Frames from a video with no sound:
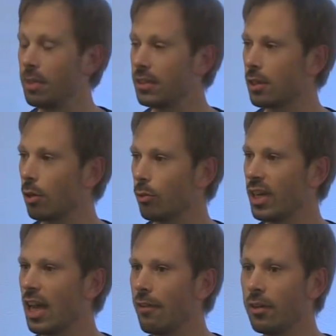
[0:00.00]
bitcode. We
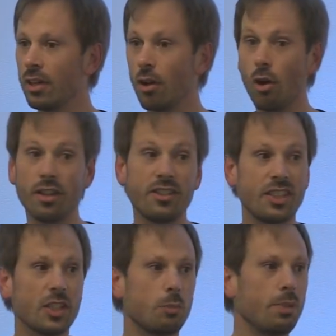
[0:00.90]
have all the
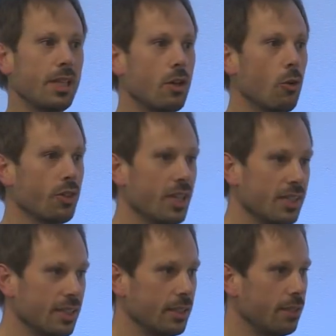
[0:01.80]
DSP code
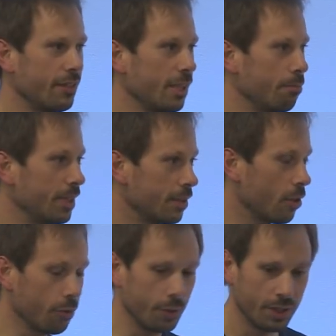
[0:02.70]
as LLVM
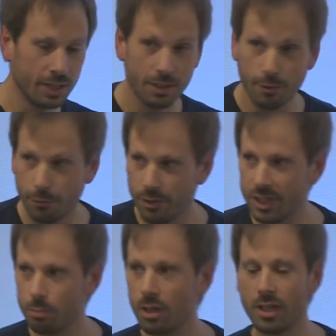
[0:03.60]
bitcode for
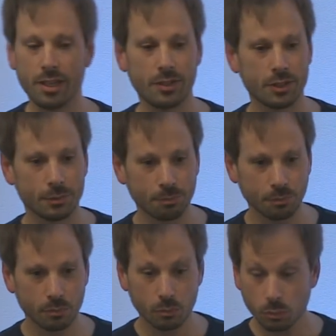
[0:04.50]
these plugins.
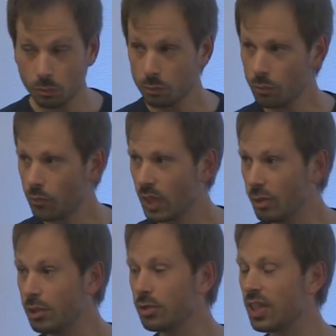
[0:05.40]
We
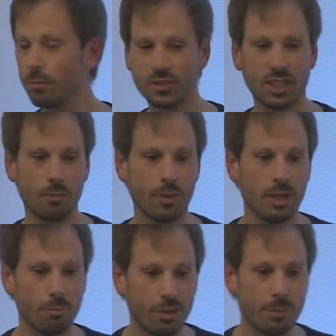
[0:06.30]
do some, some
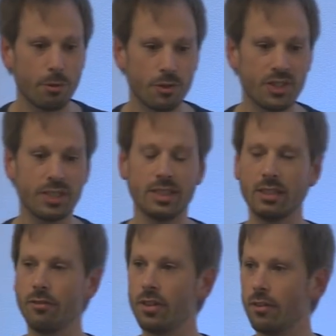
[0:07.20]
uh, pre-processing
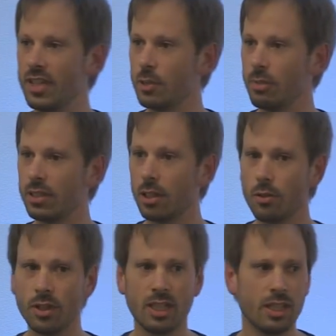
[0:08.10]
of, of, this bitcode.